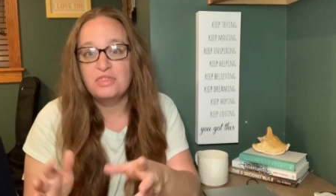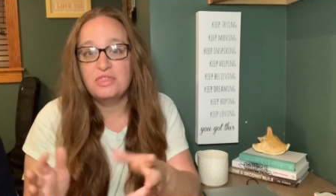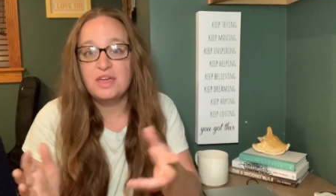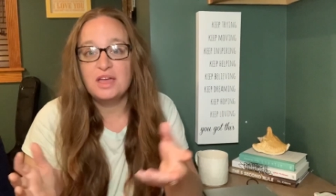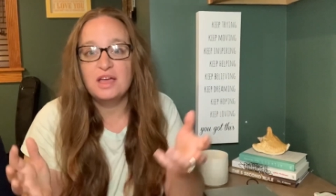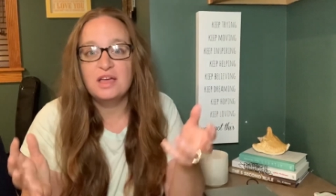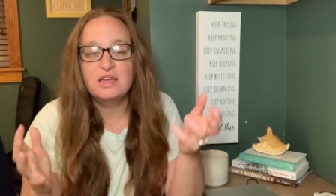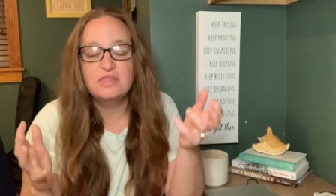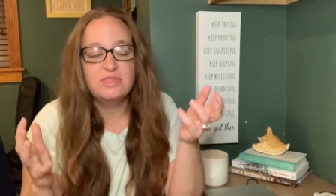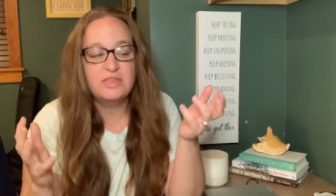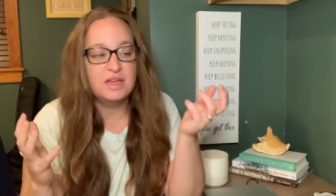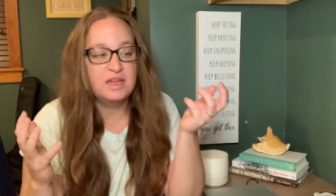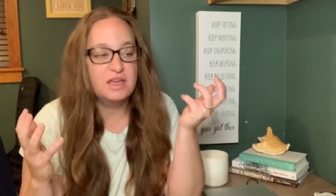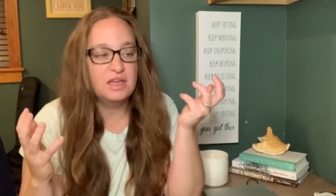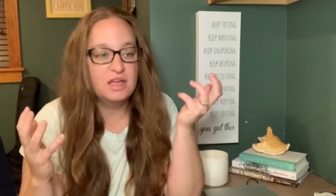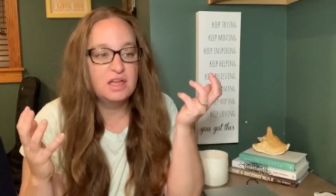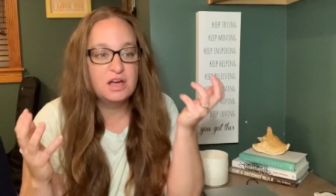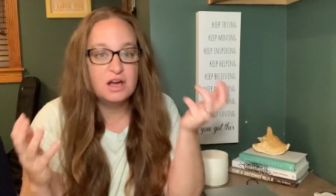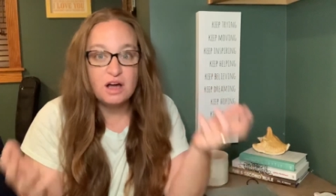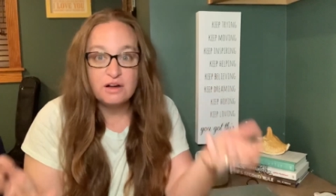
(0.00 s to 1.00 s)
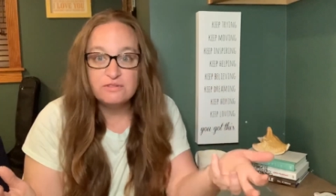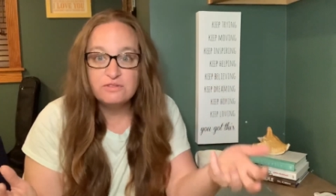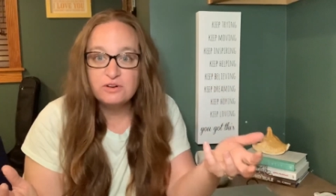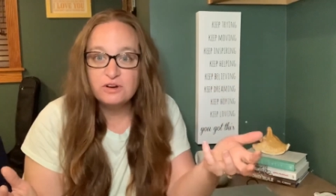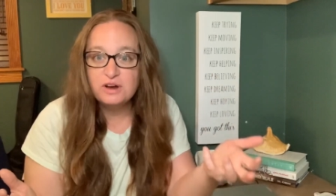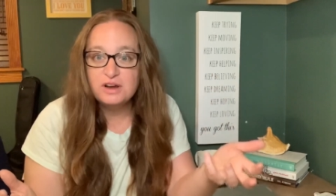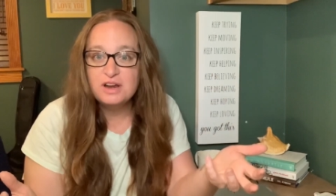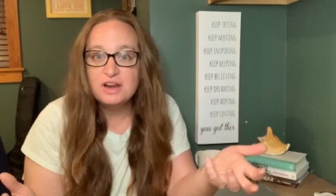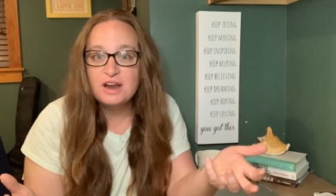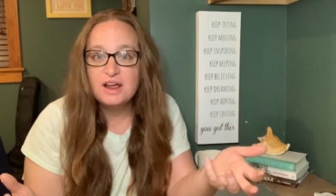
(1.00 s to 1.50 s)
They, they
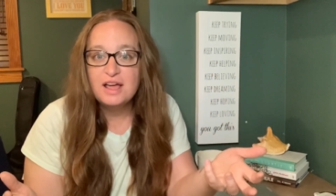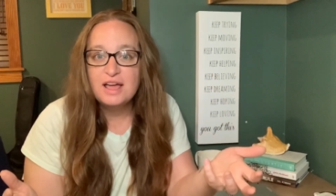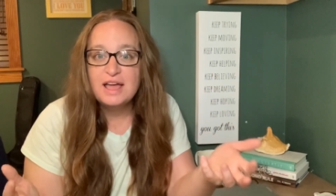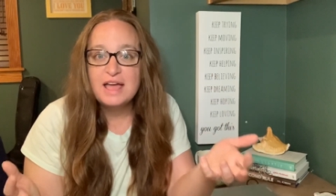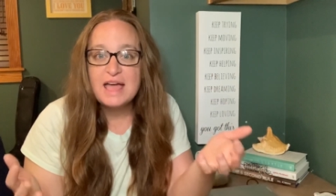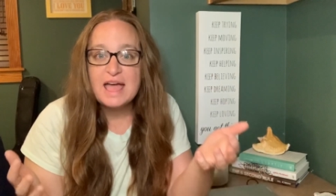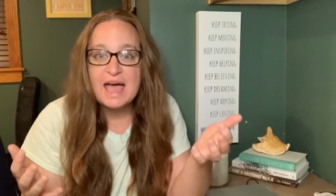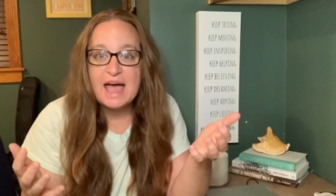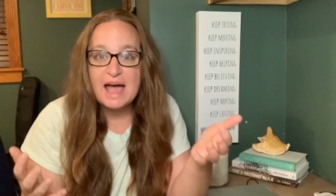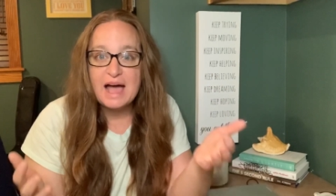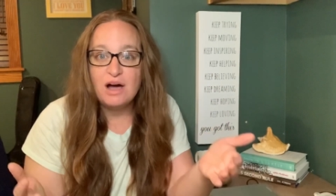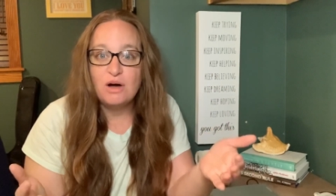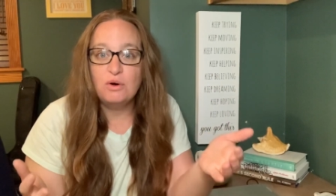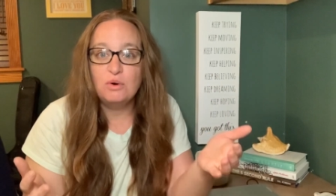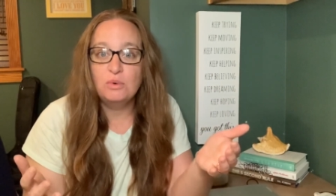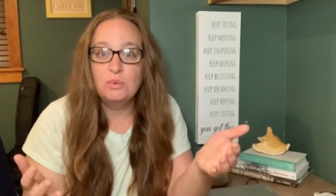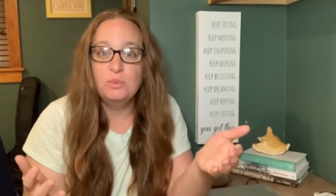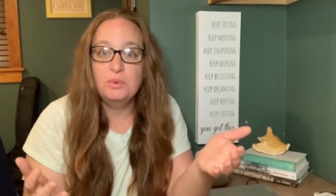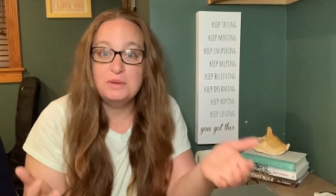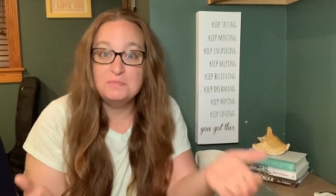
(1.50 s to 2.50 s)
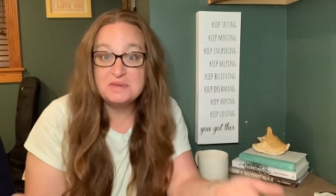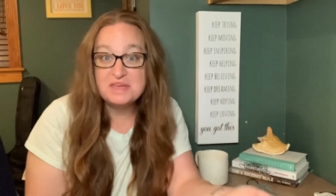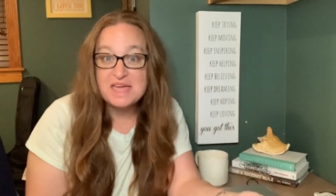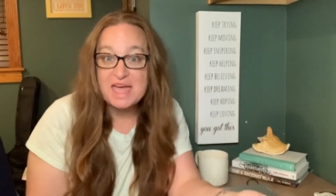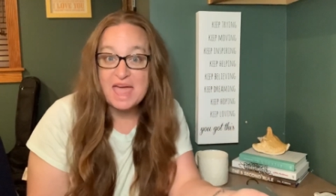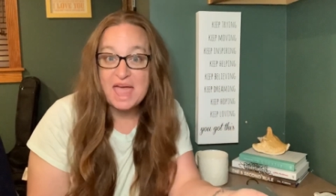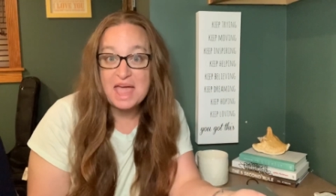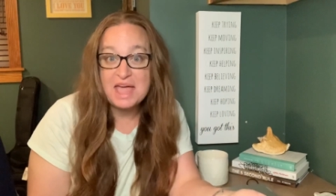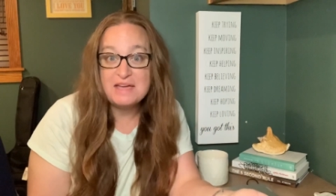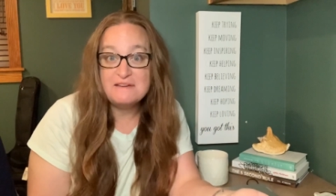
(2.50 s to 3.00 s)
govern how we
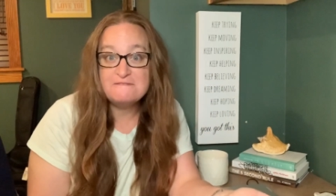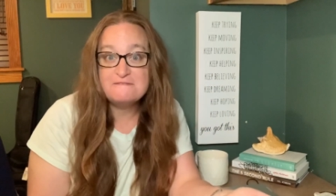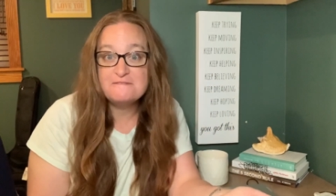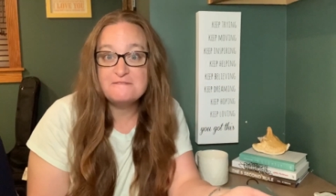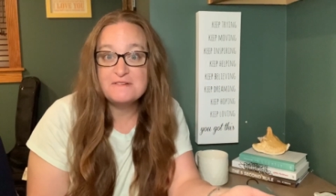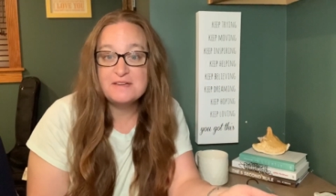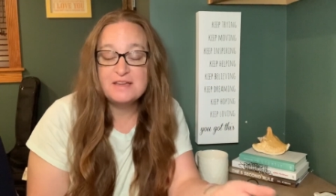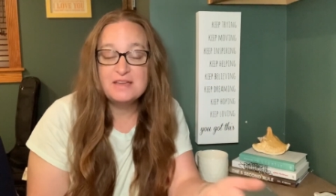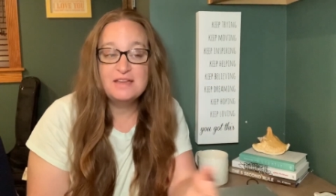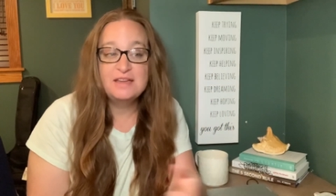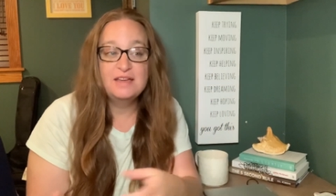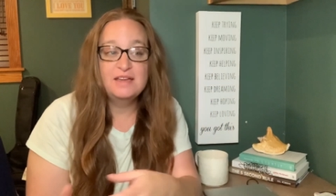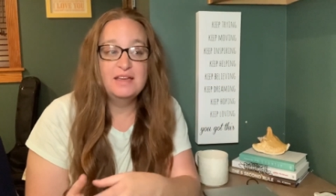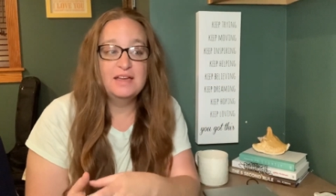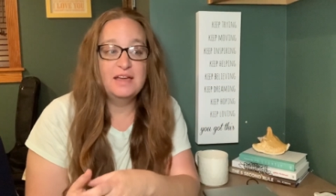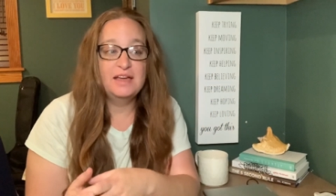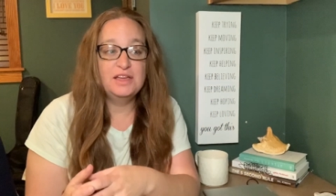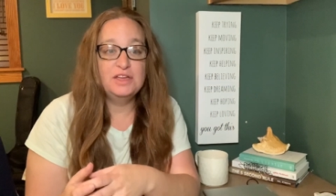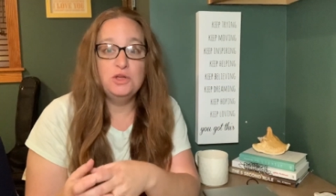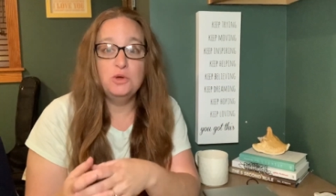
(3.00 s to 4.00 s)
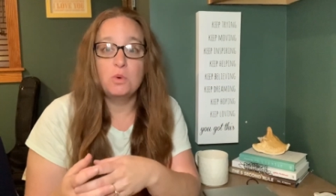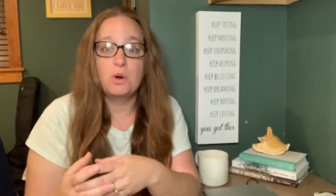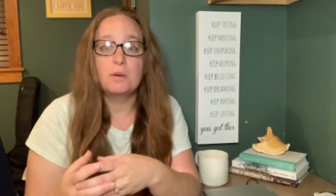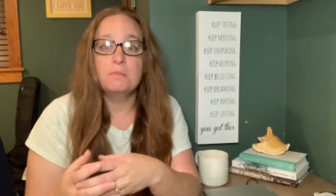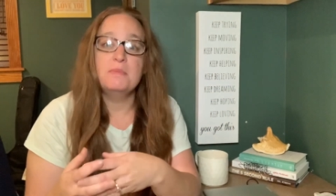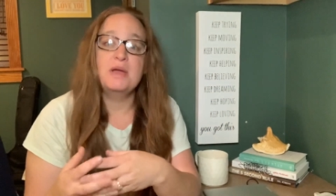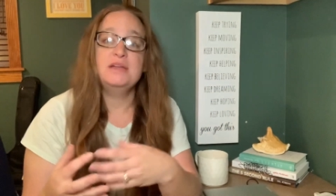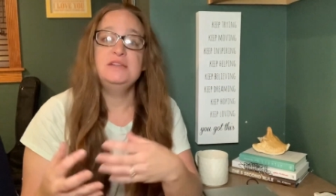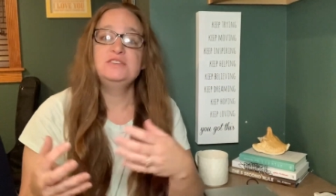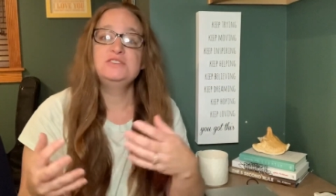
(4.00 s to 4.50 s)
behave. You are
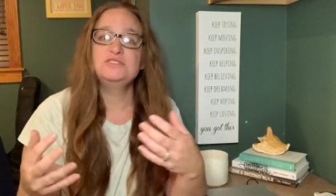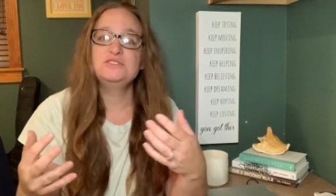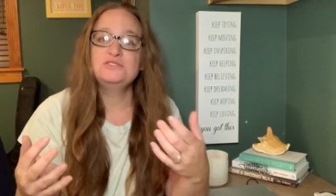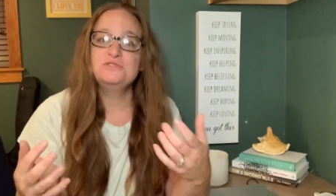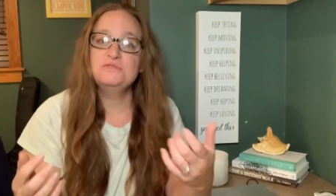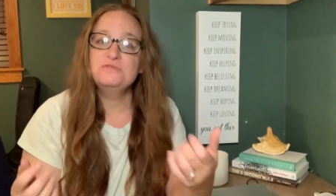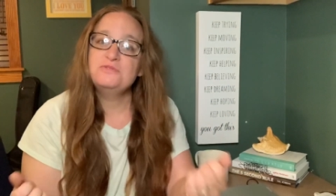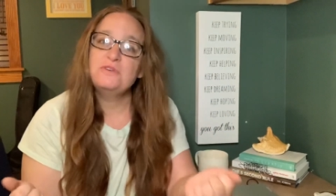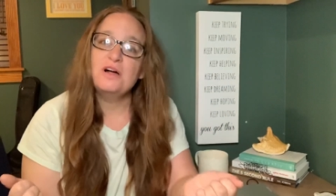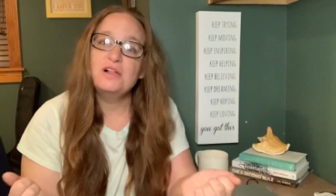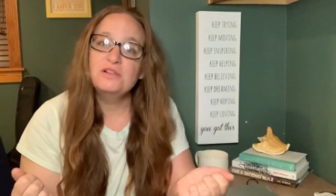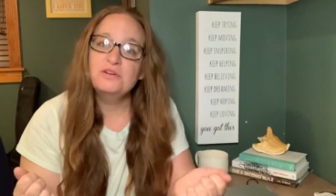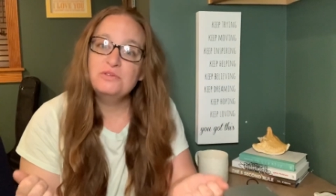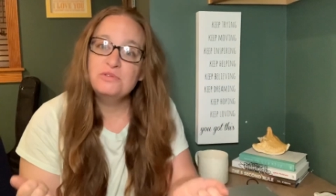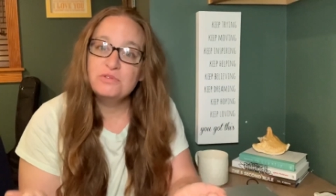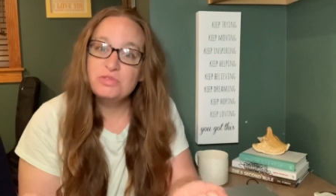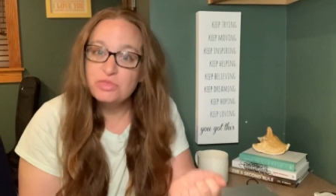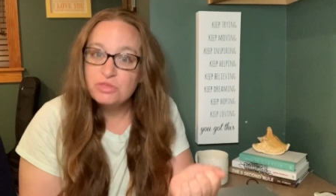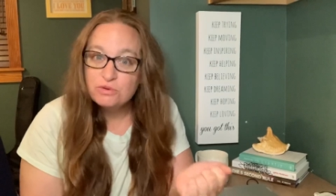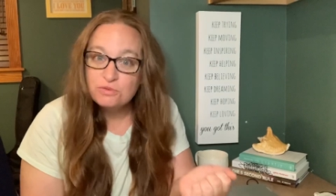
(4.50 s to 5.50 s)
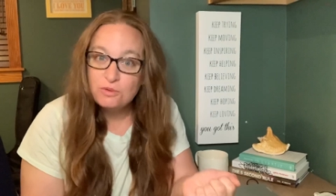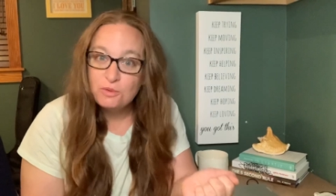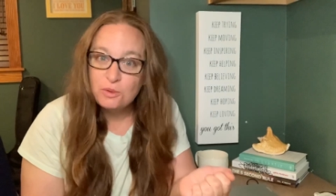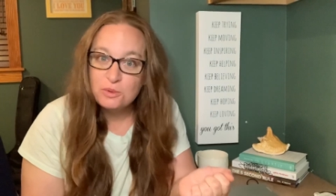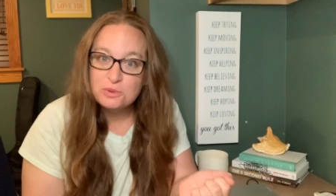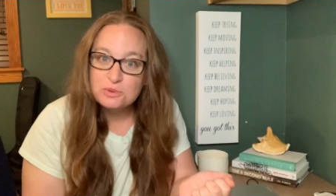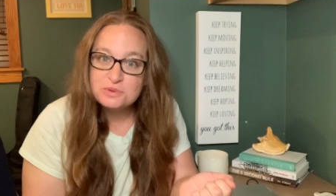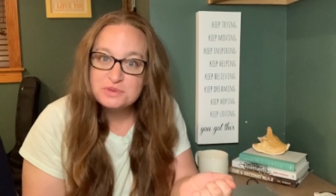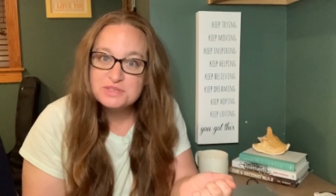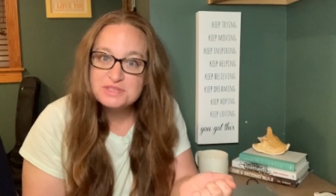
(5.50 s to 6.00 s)
meant to follow the rules.